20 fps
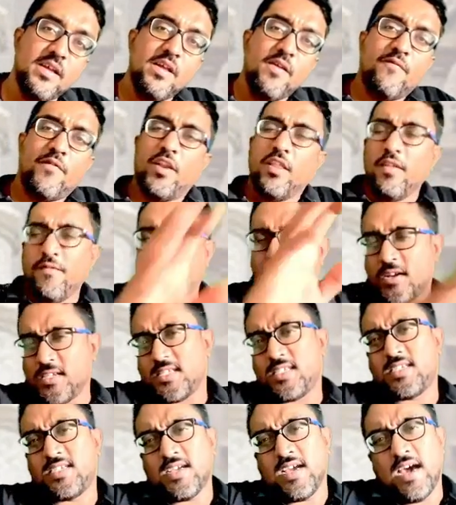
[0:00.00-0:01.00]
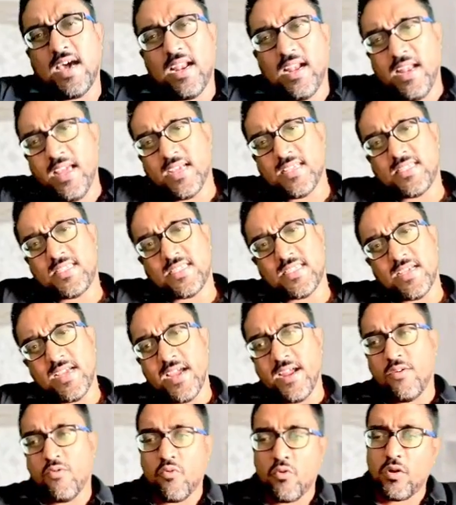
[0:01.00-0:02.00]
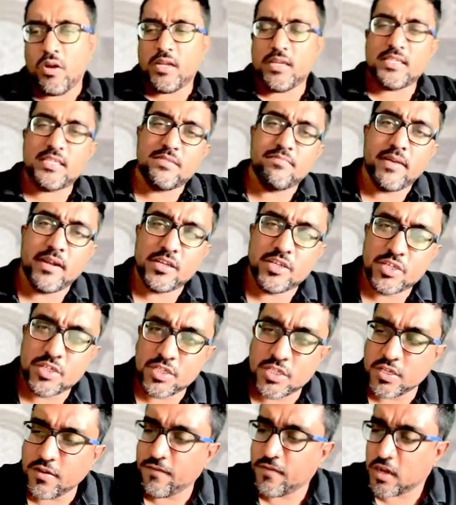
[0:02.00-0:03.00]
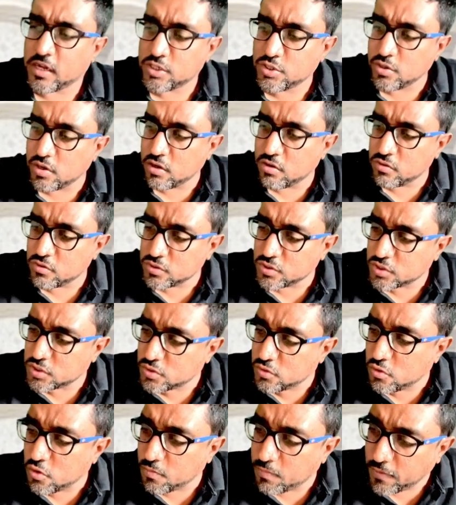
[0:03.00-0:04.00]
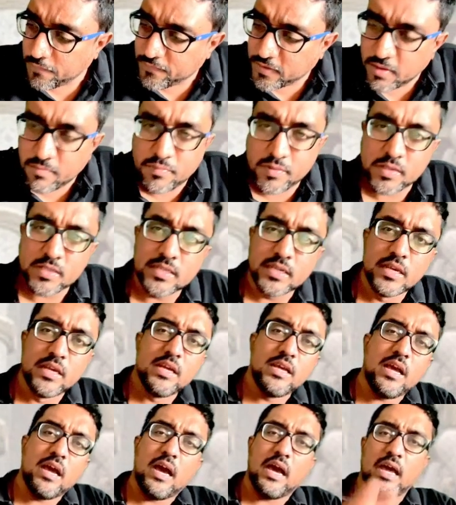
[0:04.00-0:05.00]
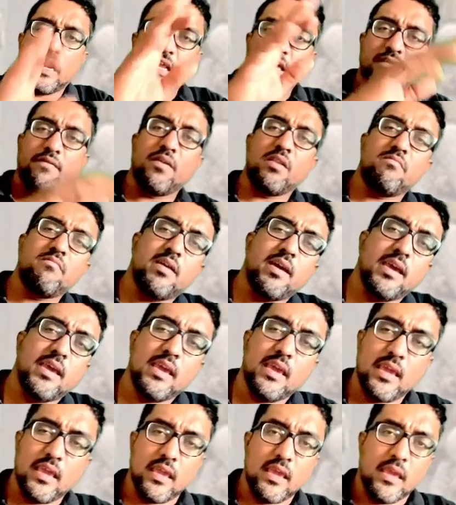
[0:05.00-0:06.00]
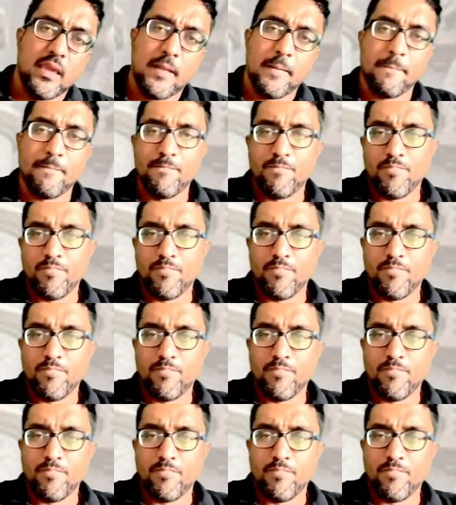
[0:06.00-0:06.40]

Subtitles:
One of the first, earliest and oldest mentions of Khajuraho's group of temples are given by